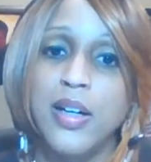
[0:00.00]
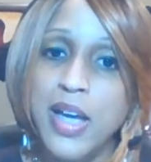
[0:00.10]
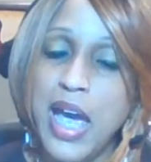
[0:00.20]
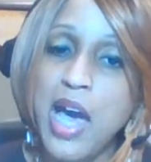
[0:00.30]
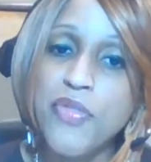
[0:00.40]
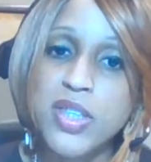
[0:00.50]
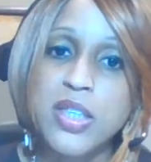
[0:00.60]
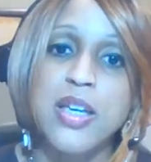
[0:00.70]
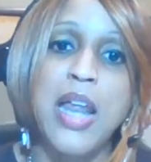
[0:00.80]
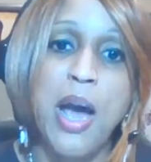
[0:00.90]
have a
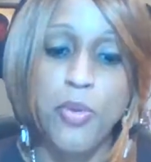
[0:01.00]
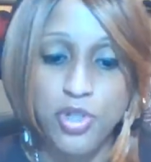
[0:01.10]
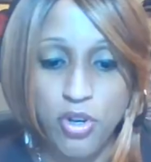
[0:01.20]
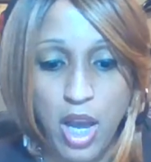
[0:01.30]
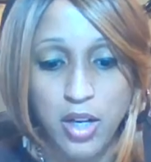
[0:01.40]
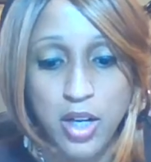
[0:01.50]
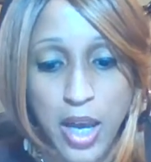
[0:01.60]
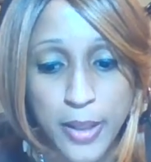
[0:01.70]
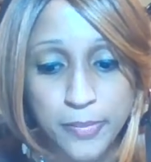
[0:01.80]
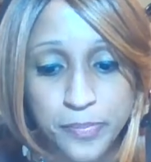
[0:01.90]
seat. How was your day
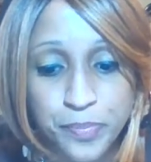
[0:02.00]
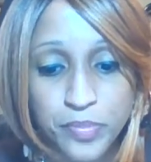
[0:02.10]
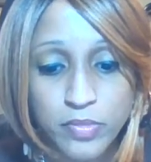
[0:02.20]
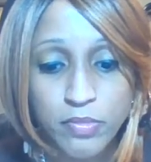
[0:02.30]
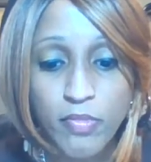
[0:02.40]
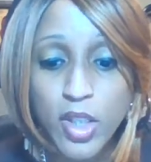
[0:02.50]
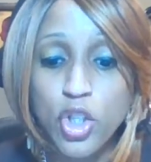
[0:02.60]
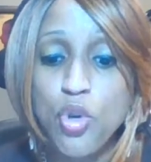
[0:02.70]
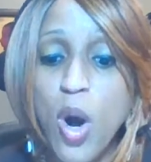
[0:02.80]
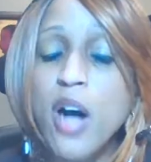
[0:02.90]
today?
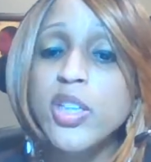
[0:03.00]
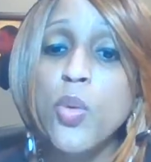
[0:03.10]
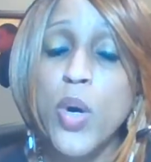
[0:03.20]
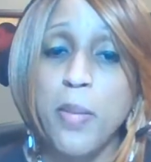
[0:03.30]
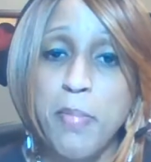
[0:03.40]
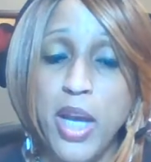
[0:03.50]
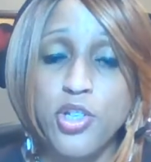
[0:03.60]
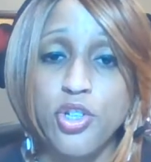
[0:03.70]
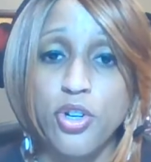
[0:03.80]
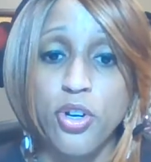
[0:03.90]
You also want to make
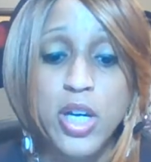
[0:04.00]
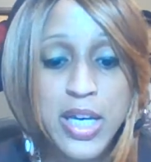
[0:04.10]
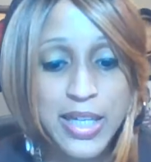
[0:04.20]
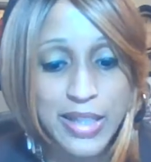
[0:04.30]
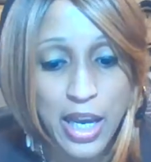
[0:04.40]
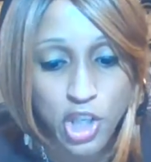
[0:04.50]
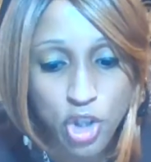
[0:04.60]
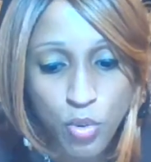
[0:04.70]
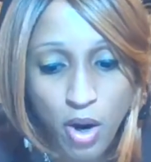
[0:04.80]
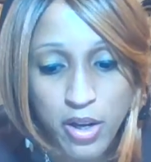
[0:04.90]
sure that
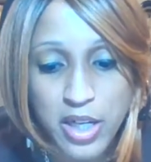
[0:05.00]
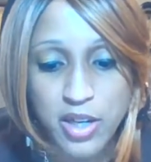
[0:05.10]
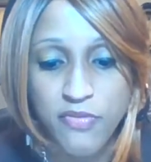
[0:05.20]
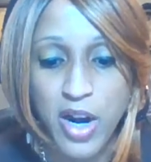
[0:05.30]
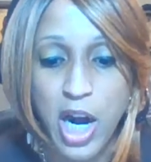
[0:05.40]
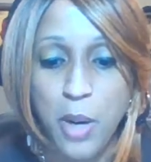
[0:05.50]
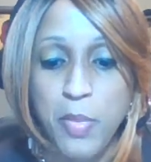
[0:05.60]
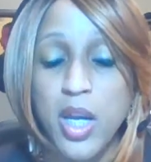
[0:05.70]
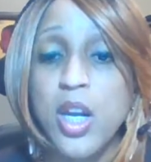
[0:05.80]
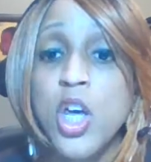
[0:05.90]
you are in an
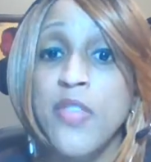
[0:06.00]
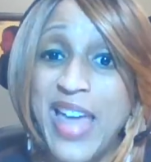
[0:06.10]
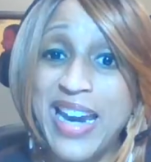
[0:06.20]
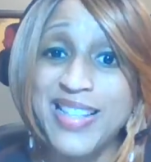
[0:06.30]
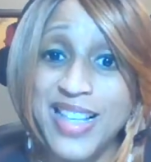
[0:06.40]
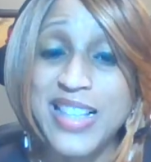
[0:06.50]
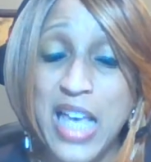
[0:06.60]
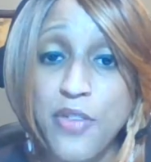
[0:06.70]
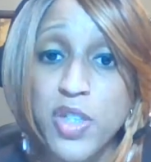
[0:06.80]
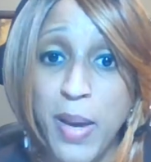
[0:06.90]
environment that is a
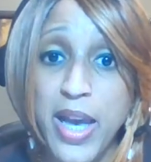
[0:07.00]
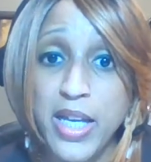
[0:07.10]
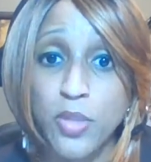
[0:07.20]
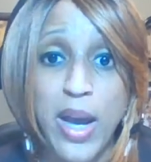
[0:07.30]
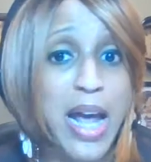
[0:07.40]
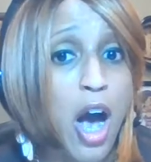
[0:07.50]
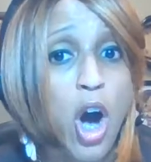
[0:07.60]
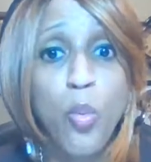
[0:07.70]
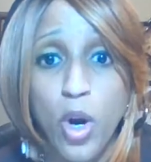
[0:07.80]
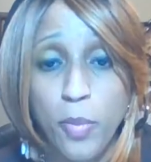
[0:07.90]
safe space, right?
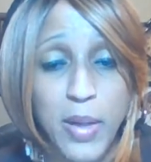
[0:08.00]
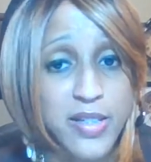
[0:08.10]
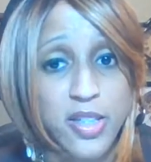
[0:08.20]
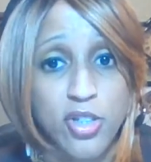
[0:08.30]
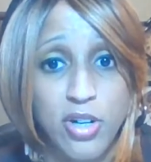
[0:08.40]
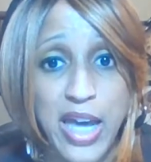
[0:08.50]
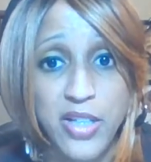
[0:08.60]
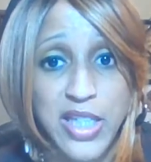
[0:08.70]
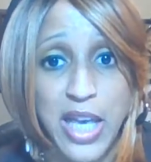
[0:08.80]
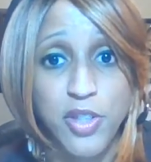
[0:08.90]
All workplaces are not a
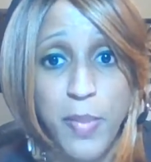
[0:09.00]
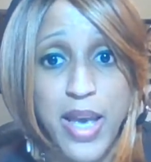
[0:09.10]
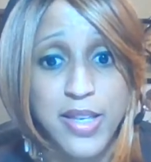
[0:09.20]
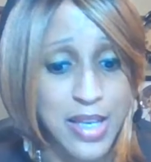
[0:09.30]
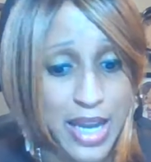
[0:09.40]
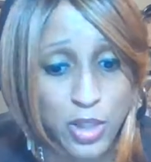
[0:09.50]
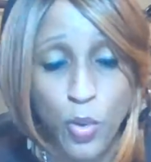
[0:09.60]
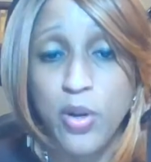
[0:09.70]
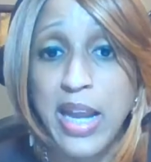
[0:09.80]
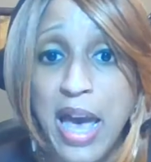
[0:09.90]
safe space. And as
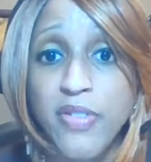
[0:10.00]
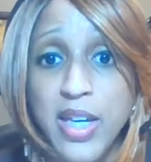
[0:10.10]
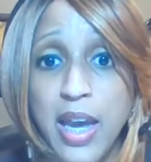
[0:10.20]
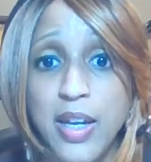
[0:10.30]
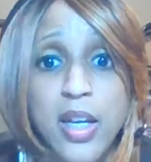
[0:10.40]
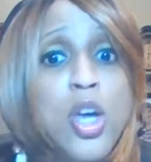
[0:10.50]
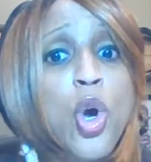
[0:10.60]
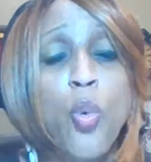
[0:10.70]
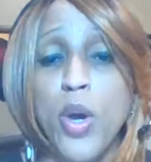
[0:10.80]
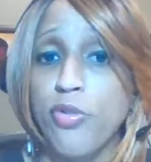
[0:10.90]
we're navigating
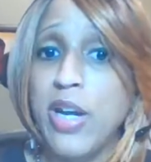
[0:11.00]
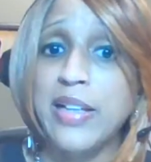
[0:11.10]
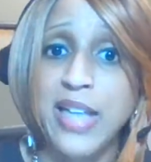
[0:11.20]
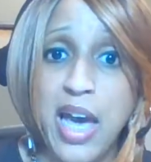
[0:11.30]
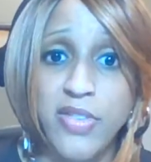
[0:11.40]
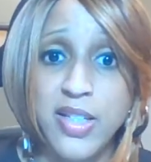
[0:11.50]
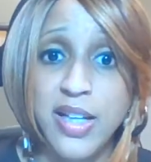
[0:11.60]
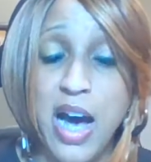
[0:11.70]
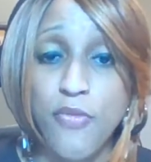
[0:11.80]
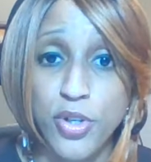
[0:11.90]
whether or not to have these
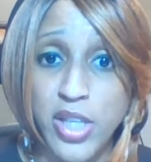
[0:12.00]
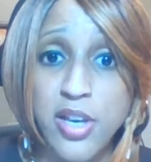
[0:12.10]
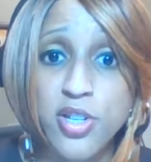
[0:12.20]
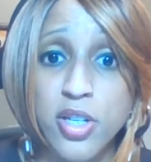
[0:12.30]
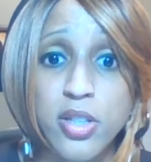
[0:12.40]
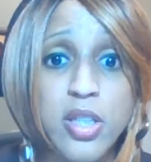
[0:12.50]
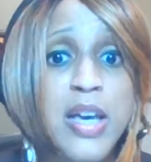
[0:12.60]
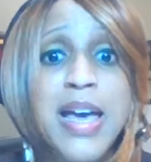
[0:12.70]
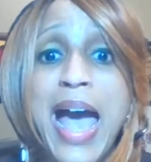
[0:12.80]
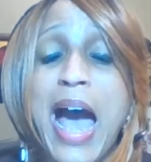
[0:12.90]
conversations,
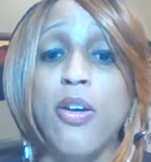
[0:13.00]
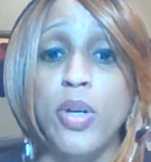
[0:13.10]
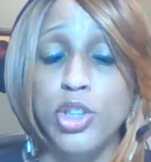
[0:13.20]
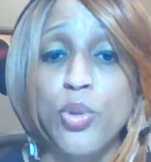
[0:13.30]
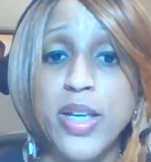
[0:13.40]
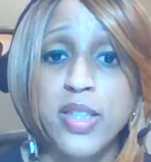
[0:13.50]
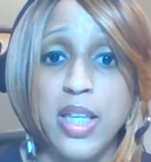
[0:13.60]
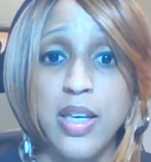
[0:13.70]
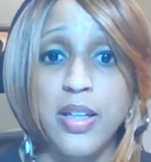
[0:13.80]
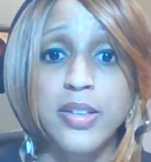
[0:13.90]
how to address
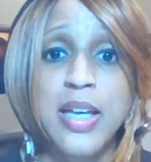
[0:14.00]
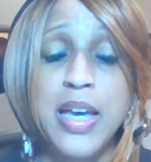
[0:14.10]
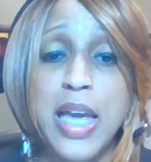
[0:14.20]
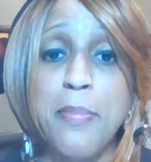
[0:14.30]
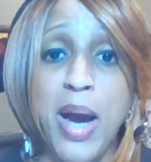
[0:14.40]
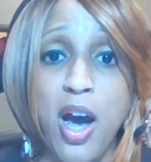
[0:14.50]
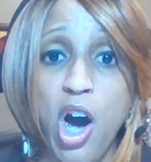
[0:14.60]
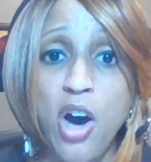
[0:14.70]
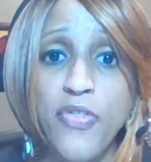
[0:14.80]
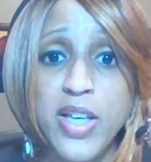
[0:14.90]
things in my
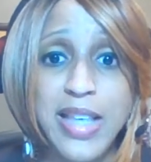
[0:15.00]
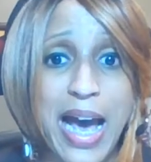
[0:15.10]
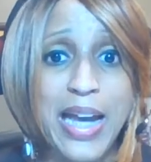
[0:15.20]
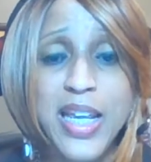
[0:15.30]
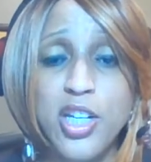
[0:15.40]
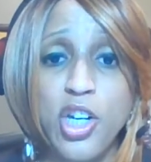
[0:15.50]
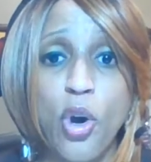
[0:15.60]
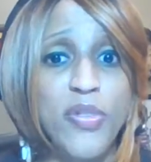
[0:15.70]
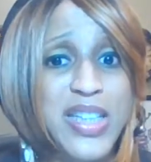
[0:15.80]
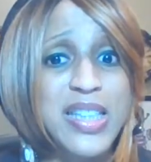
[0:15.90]
office, I need to know
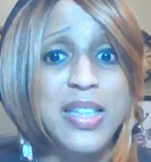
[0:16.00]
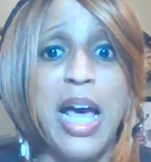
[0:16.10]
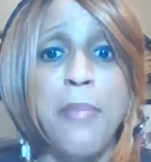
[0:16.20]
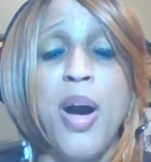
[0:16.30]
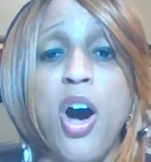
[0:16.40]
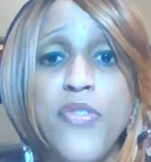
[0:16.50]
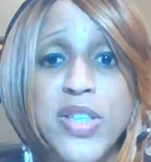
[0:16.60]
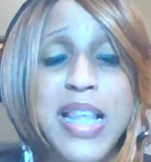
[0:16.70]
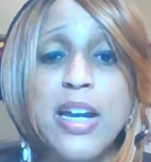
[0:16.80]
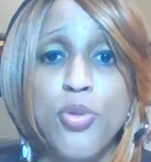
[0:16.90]
if this is the type of office
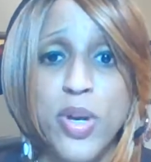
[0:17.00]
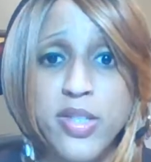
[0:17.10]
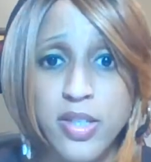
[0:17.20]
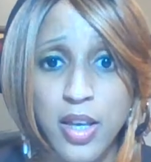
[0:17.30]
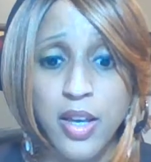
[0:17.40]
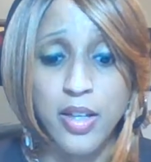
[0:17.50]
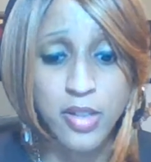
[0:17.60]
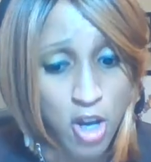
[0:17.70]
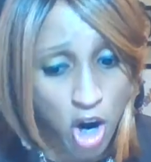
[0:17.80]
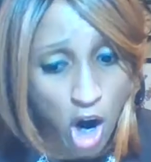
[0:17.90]
that addresses things.
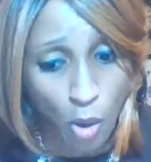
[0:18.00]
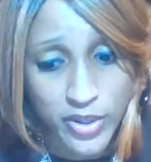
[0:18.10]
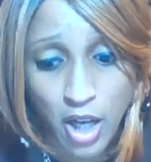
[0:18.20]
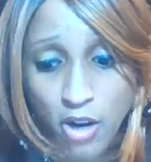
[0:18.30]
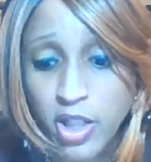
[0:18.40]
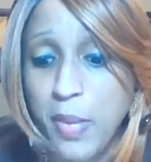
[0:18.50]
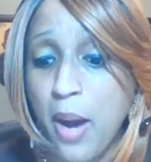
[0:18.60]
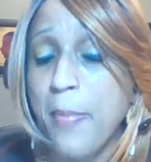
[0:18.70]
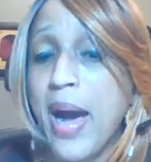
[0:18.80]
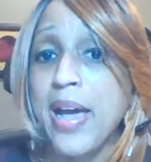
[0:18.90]
Are we talking
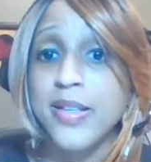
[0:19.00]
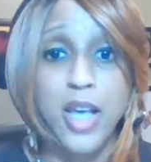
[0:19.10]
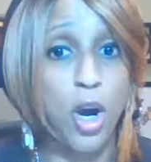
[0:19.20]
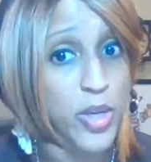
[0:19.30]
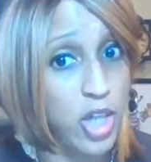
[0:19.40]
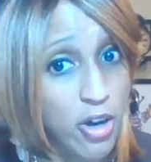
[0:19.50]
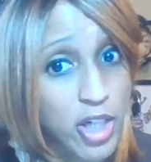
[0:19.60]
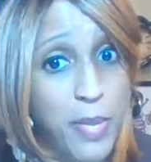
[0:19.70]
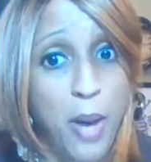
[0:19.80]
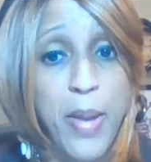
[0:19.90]
about bias? Are we talking
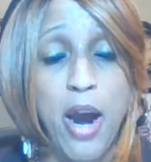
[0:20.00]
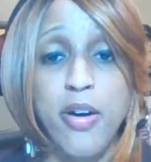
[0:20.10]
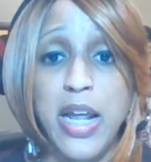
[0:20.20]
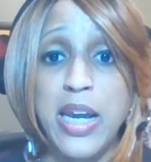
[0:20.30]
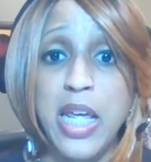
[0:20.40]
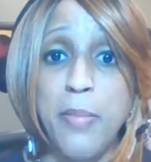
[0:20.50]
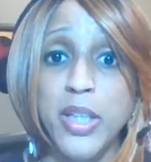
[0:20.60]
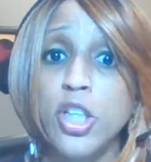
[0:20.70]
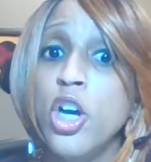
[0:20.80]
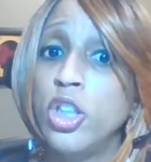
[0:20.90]
about power
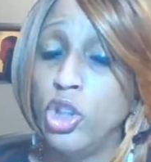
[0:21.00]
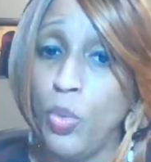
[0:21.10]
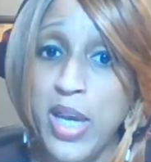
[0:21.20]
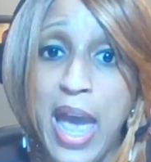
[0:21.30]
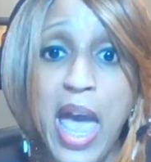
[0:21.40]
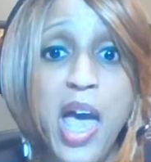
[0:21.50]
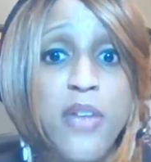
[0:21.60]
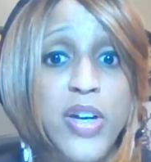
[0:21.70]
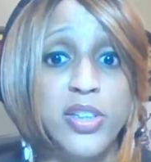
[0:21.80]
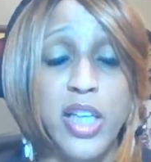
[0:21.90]
dynamics? Do we
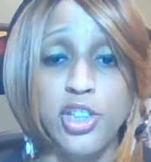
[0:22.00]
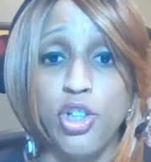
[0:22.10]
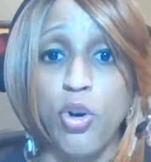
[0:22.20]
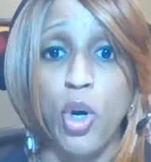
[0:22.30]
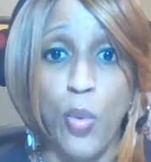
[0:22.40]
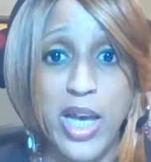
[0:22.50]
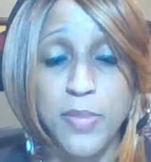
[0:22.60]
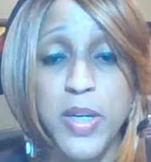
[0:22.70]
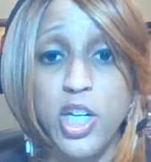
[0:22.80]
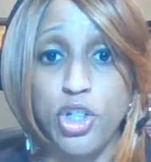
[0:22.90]
have a section on
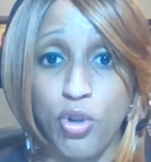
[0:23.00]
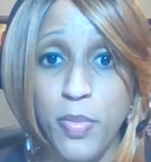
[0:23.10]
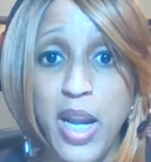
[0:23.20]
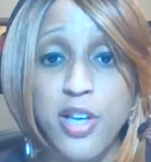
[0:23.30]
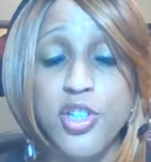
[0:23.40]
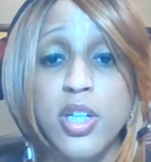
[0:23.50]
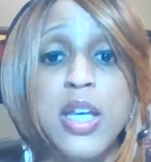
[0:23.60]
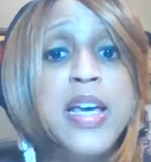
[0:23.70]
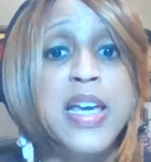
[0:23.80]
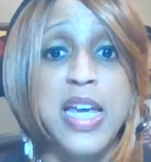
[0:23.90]
harassment and discrimination
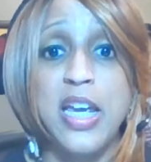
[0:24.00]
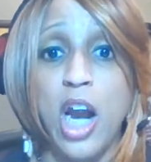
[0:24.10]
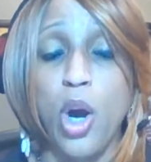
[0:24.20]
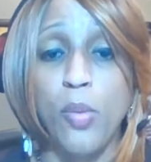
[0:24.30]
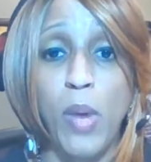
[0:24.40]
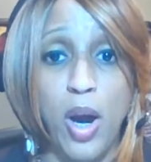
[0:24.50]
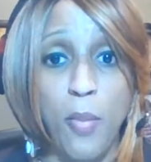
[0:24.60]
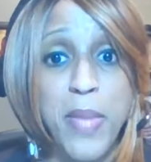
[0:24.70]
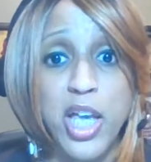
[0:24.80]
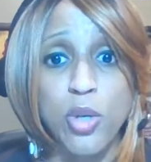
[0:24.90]
in our
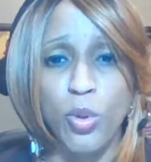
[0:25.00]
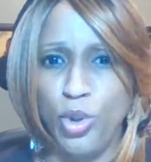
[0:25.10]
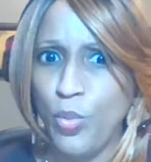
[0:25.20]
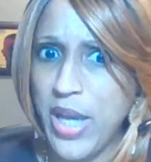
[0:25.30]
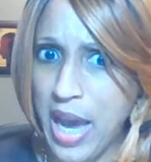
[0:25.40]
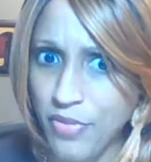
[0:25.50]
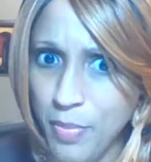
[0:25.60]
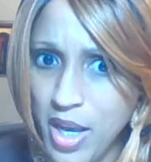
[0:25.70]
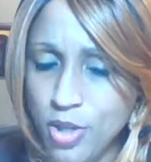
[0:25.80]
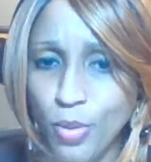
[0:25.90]
manual? Do we have a
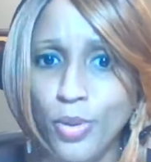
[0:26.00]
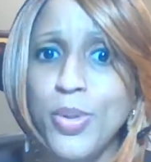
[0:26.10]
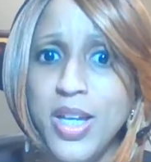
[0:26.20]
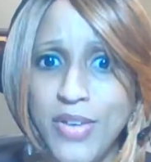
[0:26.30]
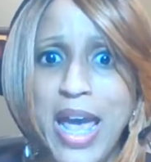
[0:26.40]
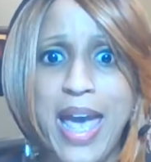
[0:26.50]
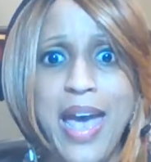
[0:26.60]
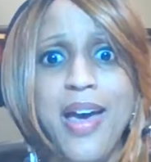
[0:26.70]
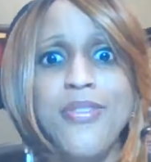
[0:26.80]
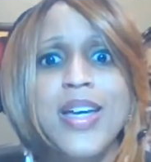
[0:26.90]
manual? Do we even
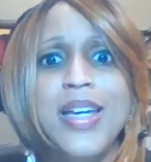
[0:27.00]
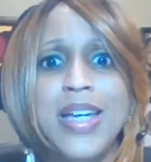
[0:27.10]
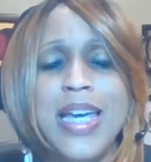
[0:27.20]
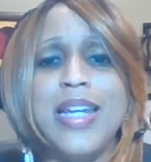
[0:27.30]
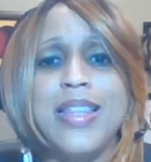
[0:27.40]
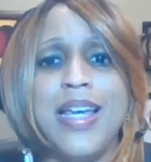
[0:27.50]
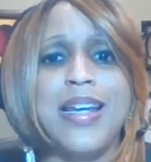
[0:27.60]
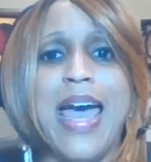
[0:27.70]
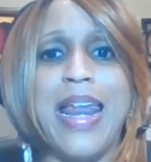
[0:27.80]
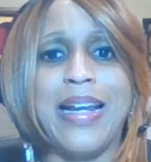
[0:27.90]
have anything that